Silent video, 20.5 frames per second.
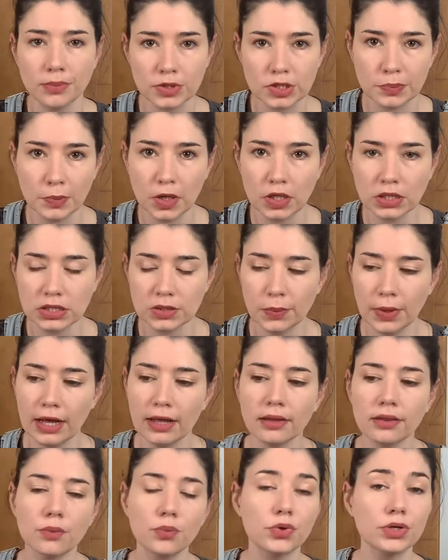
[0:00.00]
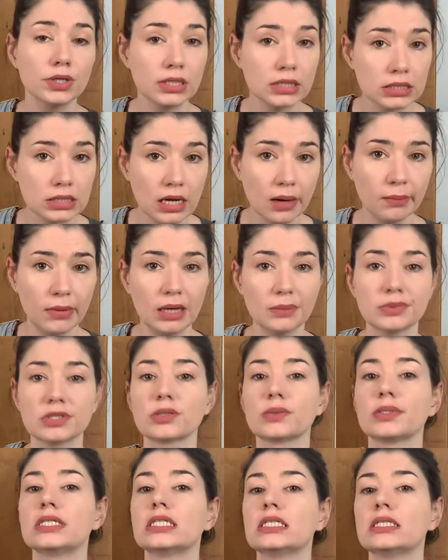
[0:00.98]
spots where the wood has come up,
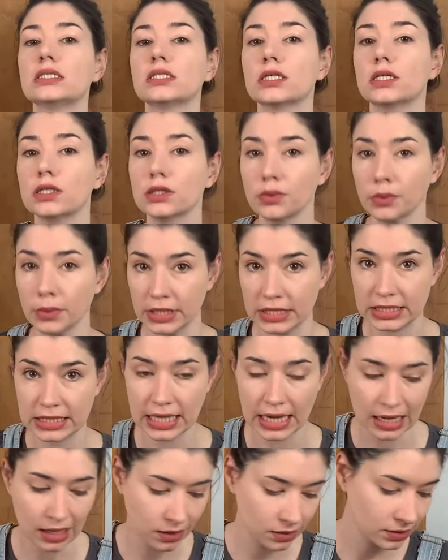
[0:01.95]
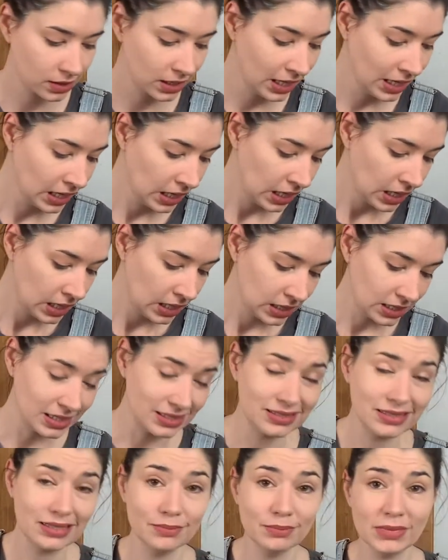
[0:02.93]
so I need to glue it down.
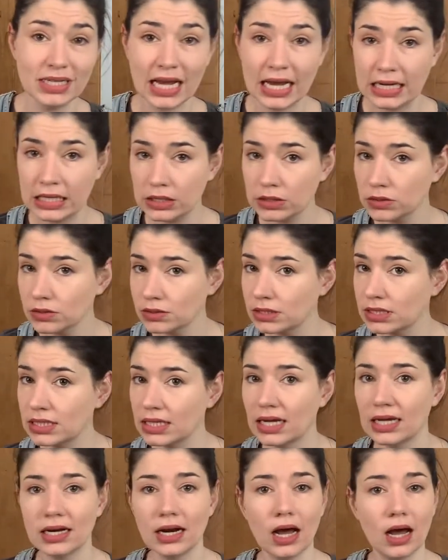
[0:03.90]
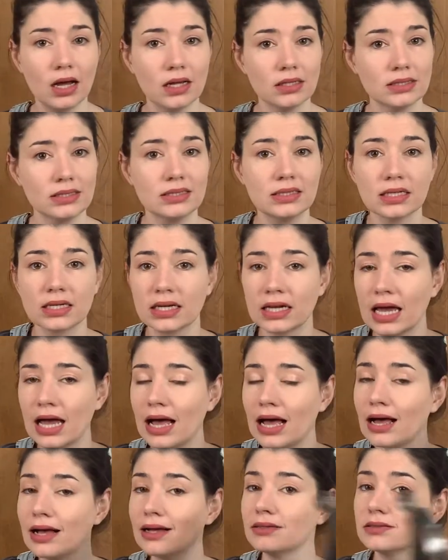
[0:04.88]
There's some nails that are sticking
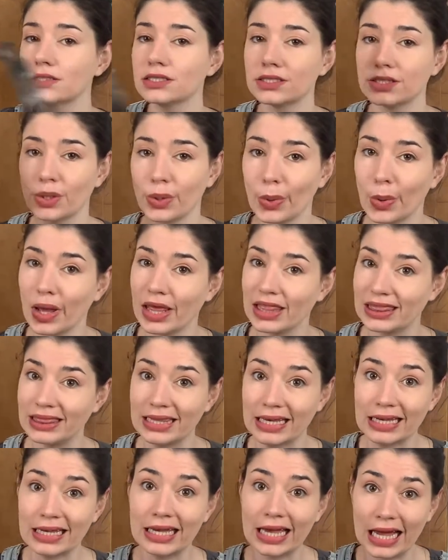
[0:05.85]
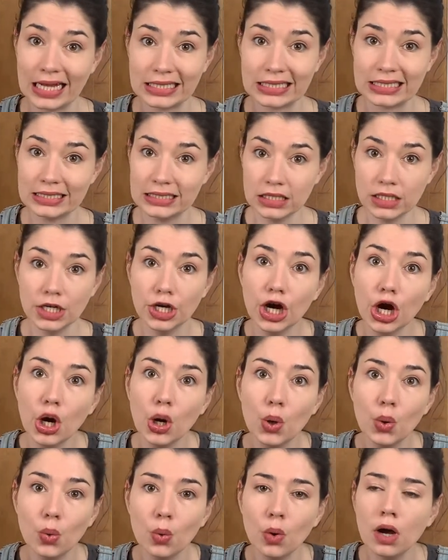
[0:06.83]
out, so they gots to
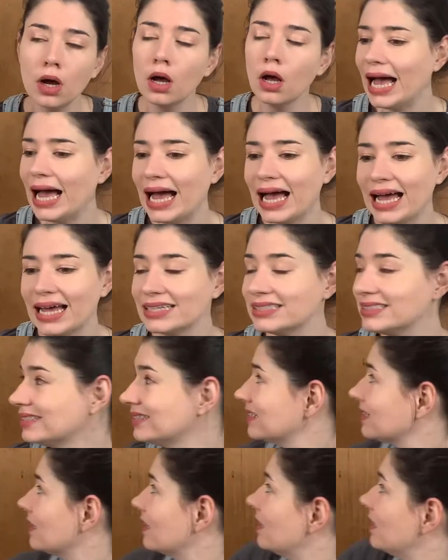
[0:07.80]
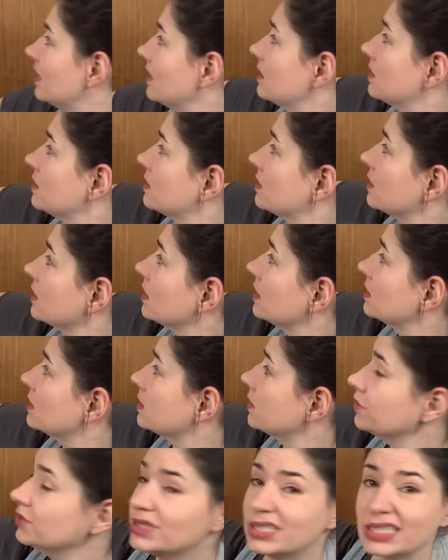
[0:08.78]
go. And this is
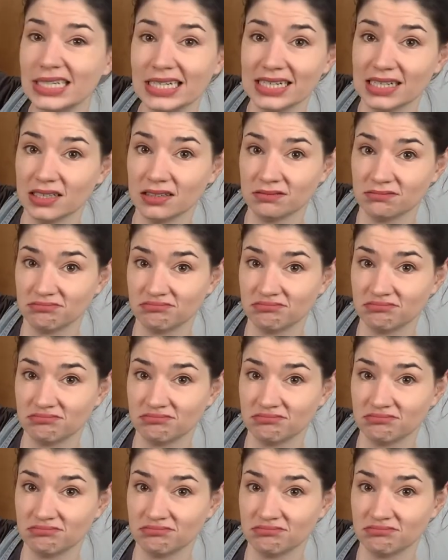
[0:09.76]
loose here.